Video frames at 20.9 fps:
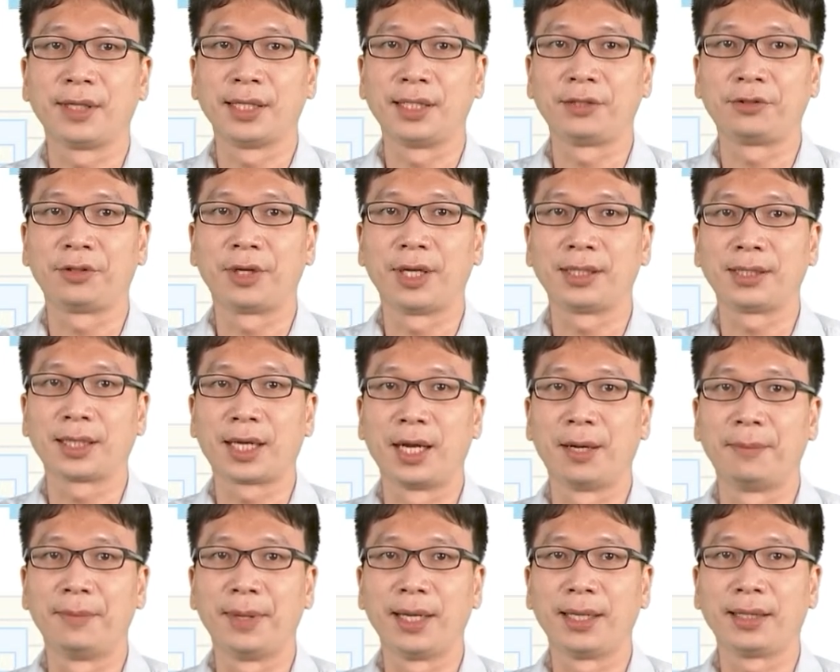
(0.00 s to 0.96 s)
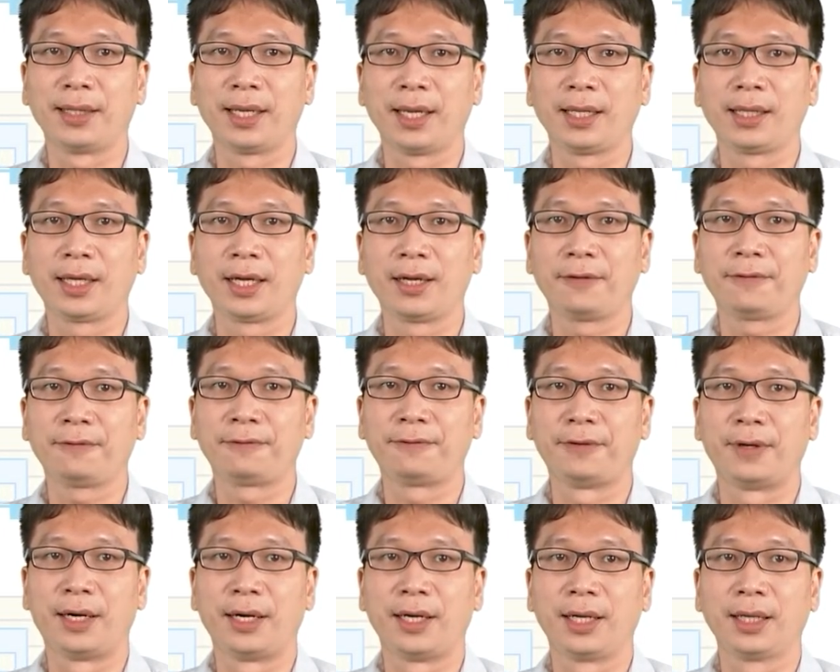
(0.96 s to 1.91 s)
extracts command data
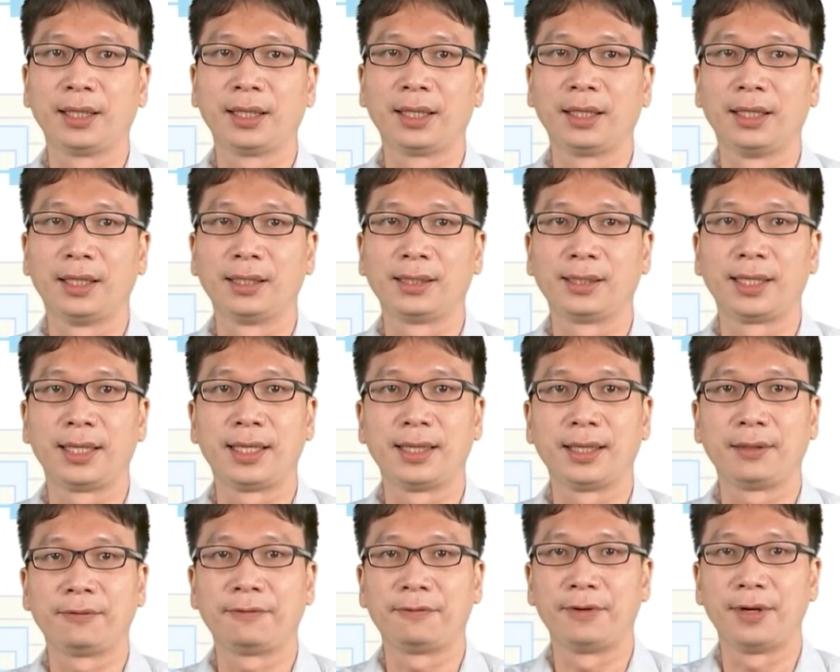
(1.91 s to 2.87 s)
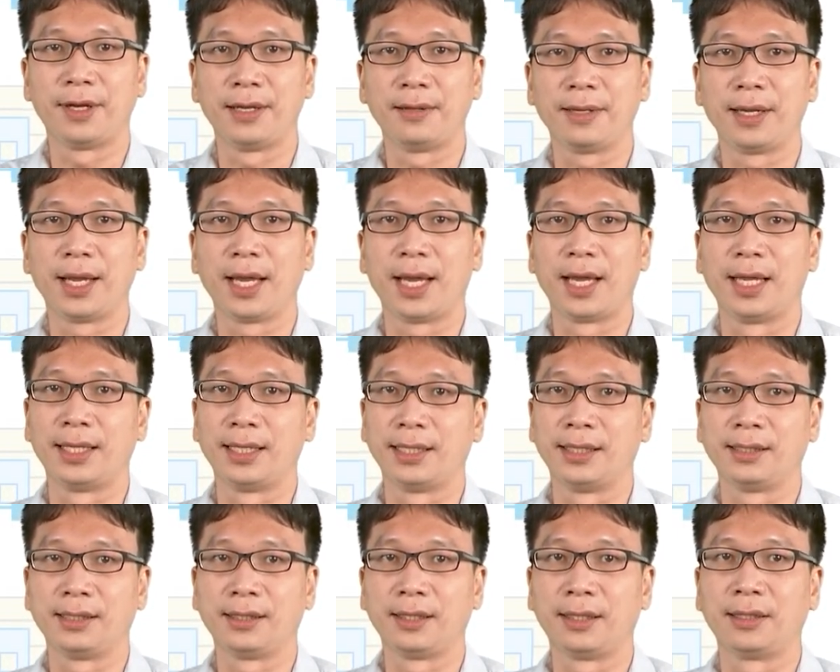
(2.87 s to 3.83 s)
from the same frame and
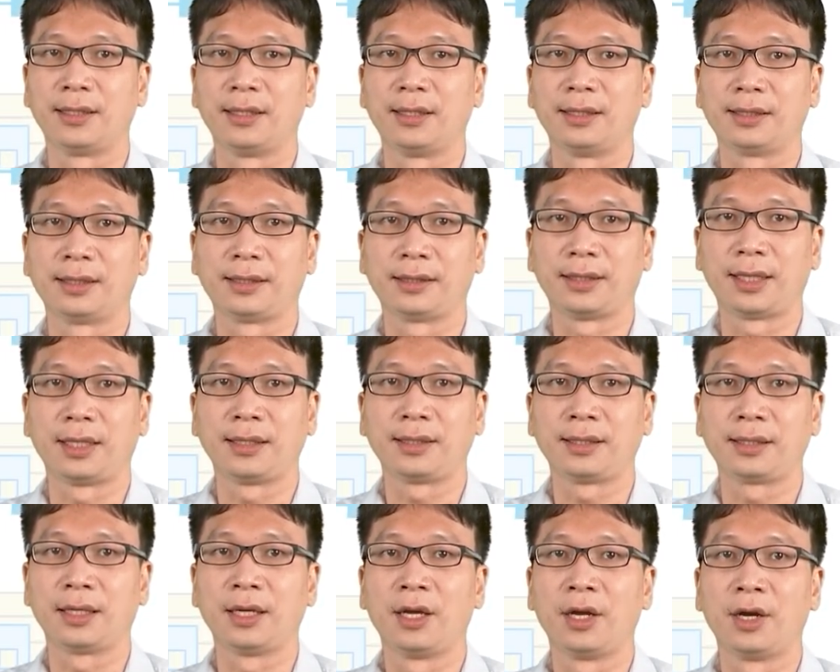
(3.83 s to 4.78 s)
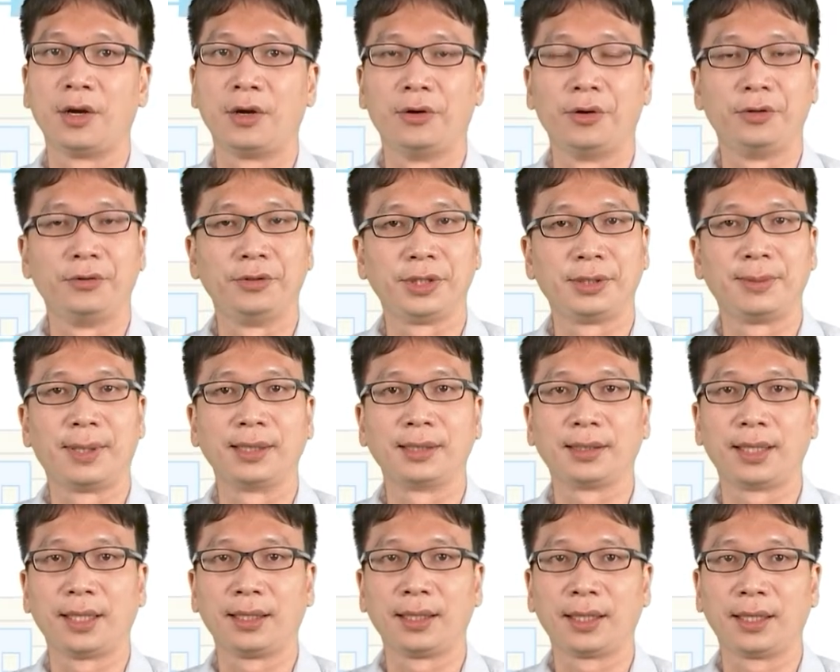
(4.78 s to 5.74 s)
inserts the state or response
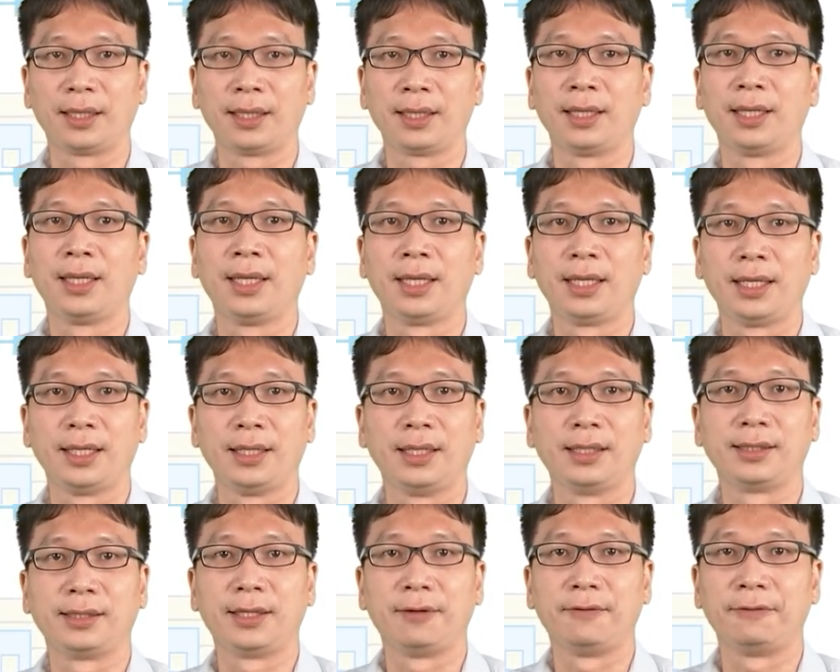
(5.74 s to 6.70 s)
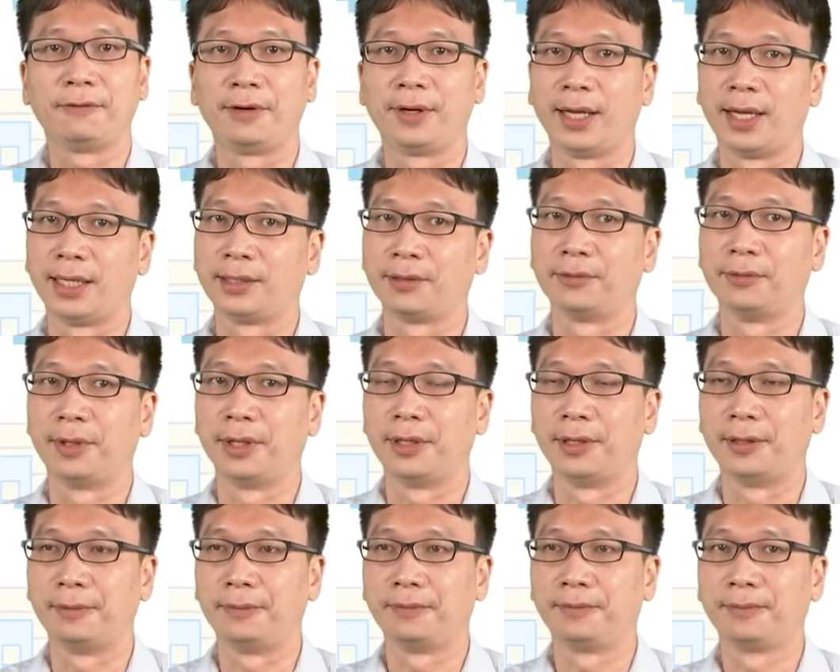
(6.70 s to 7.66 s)
data in the same frame as
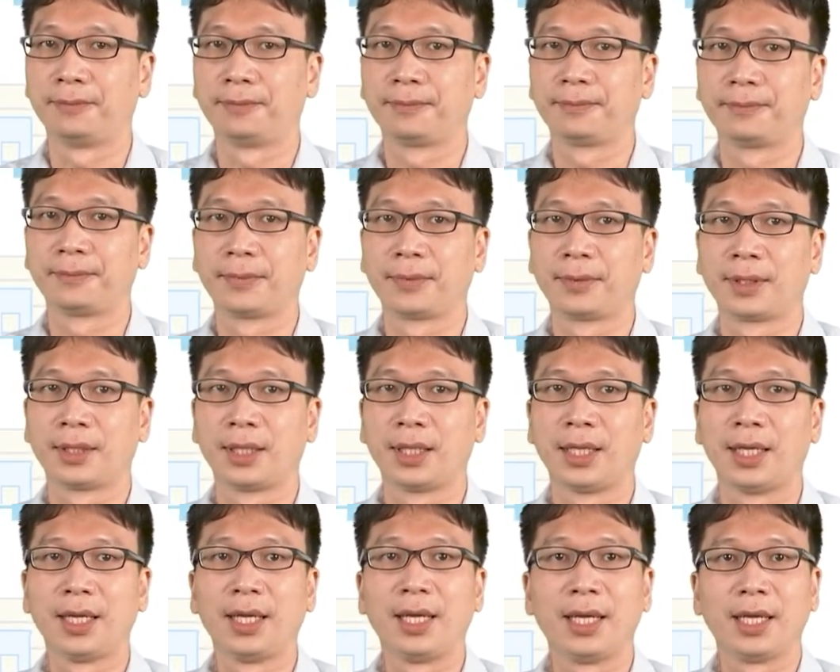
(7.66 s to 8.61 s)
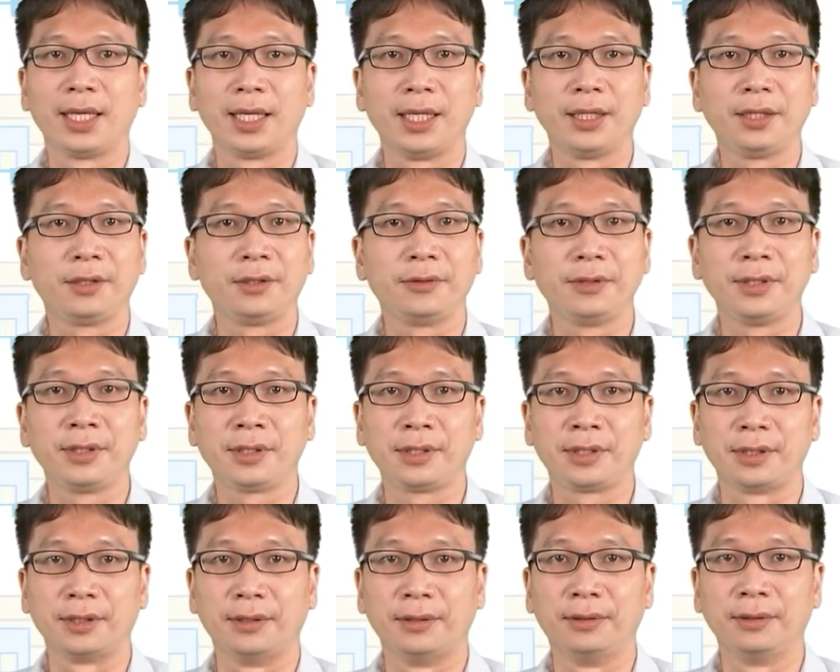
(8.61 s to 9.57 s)
well. In doing
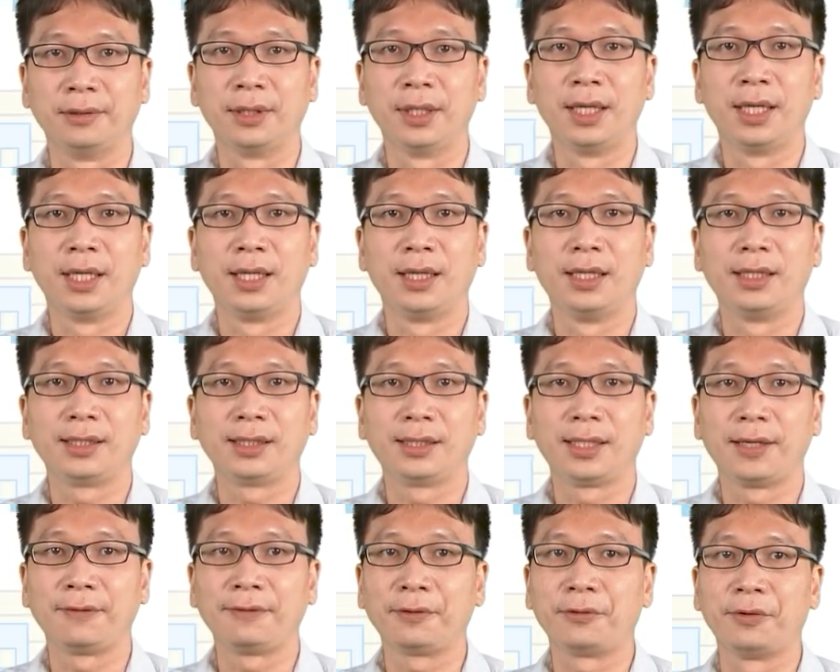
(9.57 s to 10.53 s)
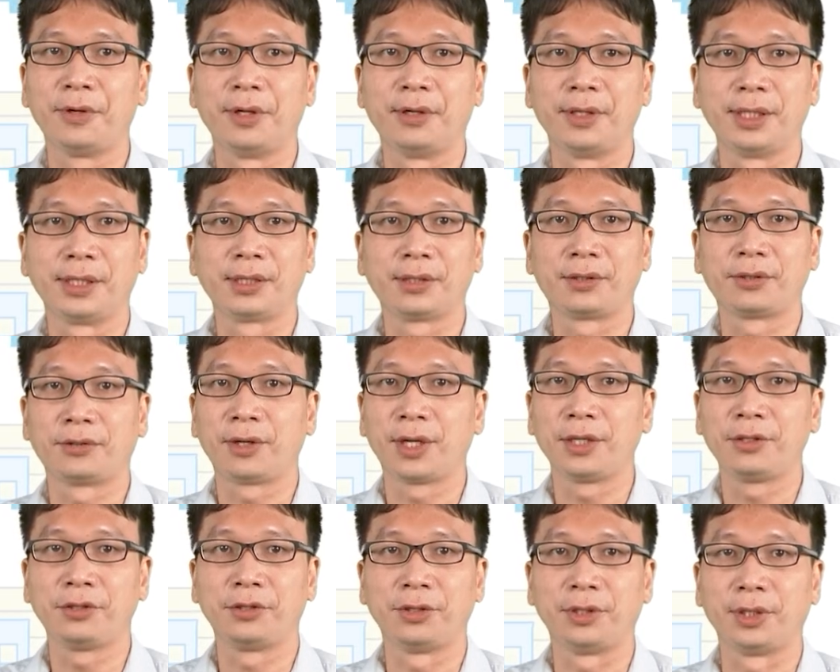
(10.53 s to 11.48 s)
so, the slave will
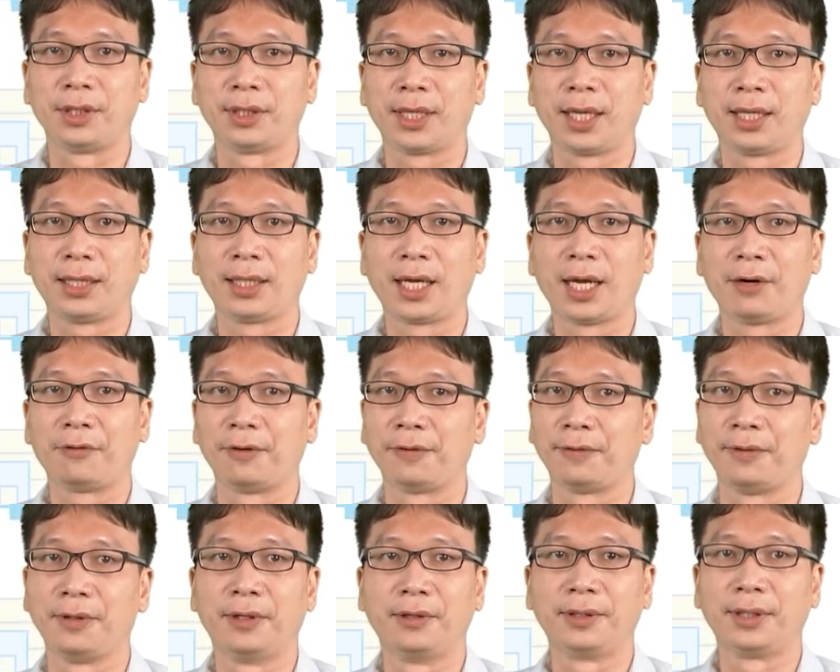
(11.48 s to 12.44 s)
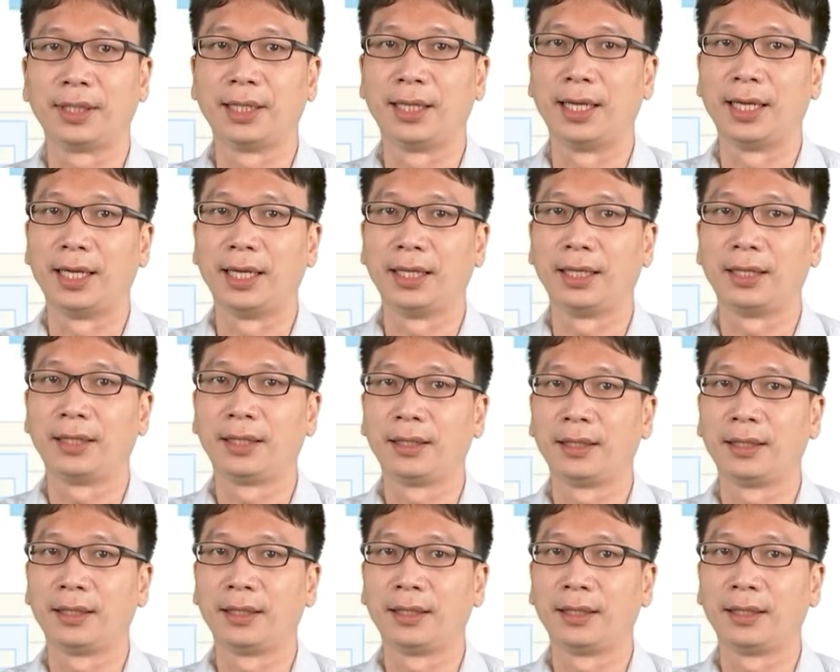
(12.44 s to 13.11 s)
exchange data with no delay.